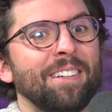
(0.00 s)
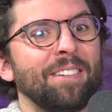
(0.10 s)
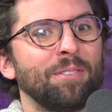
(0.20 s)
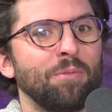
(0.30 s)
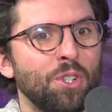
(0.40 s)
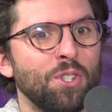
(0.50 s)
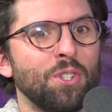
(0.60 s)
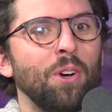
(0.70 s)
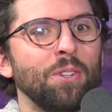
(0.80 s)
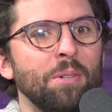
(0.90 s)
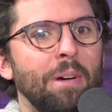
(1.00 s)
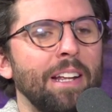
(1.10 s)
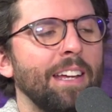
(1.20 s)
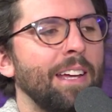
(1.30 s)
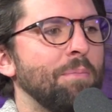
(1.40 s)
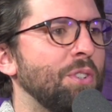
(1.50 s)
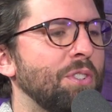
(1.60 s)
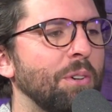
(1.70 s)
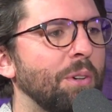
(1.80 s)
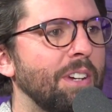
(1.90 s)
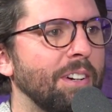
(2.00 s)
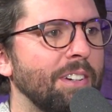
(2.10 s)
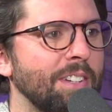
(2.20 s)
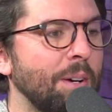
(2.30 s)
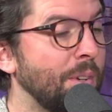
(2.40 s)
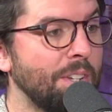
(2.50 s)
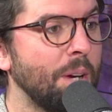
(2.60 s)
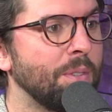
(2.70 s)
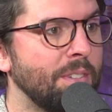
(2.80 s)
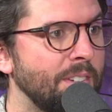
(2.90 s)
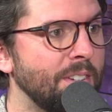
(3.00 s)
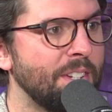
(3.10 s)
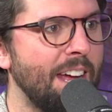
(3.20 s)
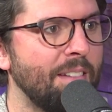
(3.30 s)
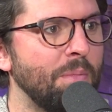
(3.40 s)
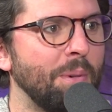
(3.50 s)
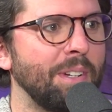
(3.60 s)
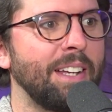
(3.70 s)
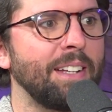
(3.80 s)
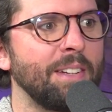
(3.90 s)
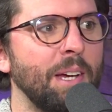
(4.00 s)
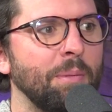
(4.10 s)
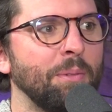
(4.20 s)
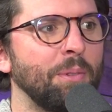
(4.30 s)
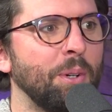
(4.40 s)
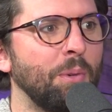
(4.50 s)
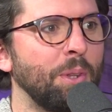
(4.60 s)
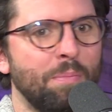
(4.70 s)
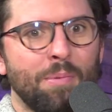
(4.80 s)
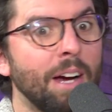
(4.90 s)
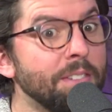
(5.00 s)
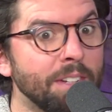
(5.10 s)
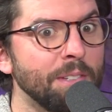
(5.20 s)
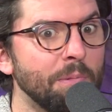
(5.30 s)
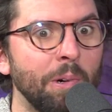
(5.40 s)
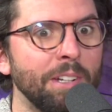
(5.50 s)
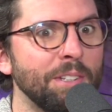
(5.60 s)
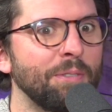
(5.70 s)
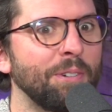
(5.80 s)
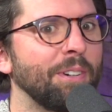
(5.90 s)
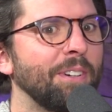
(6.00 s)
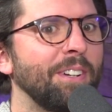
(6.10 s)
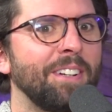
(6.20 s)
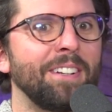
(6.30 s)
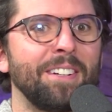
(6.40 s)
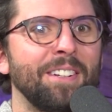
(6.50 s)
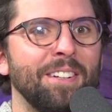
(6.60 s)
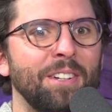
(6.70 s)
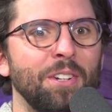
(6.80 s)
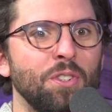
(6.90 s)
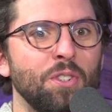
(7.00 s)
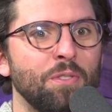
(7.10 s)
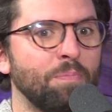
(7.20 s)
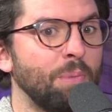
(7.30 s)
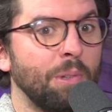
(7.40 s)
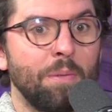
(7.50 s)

we just saw somebody. Like I'm just so curious because I wasn't a staff member at that time, and what the process was for. You just pull up to